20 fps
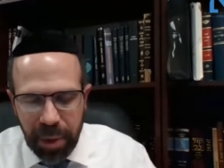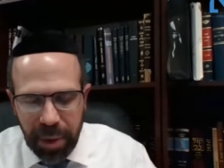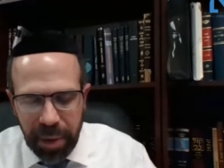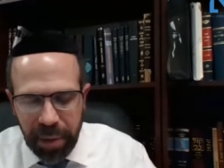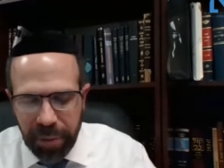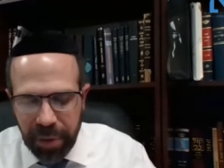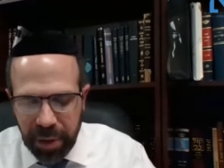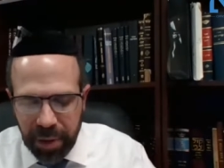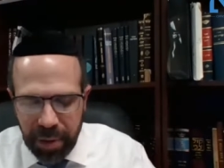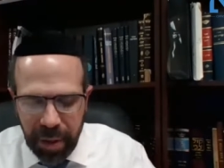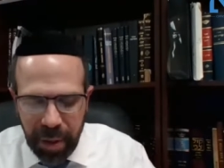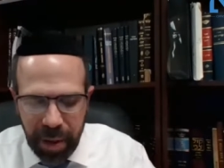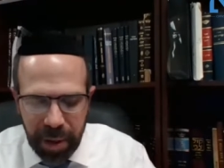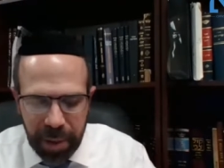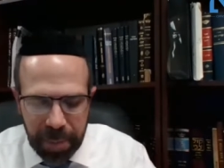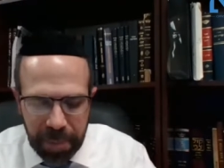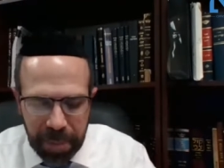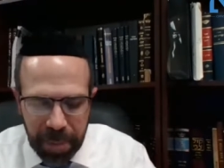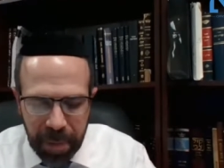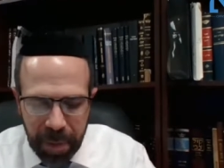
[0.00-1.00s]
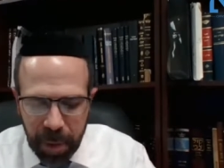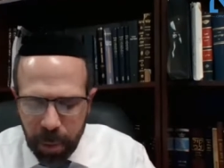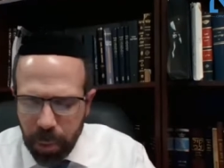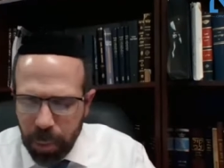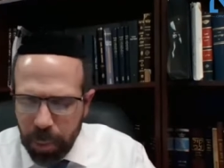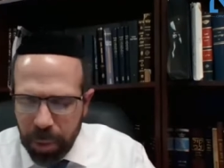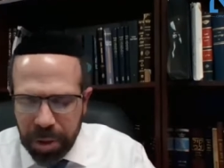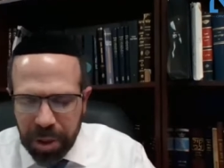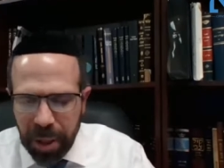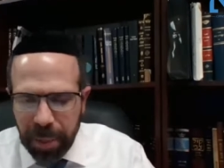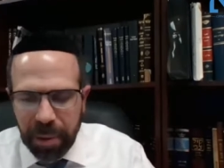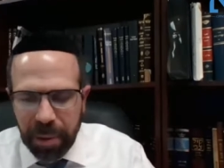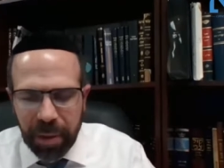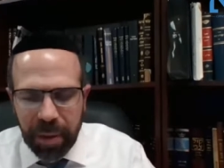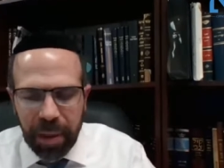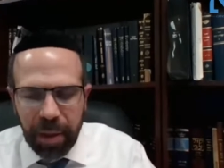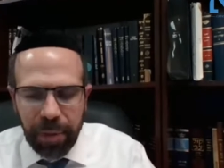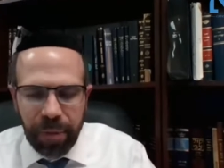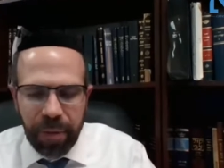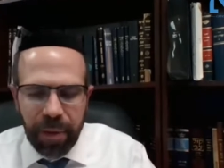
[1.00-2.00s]
We live in a time which I
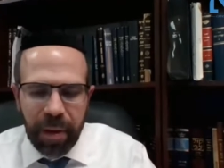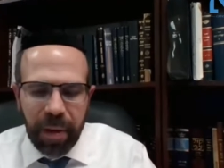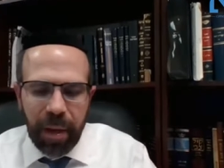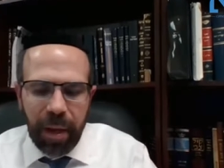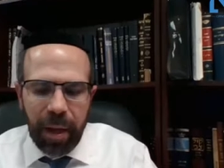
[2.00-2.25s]
believe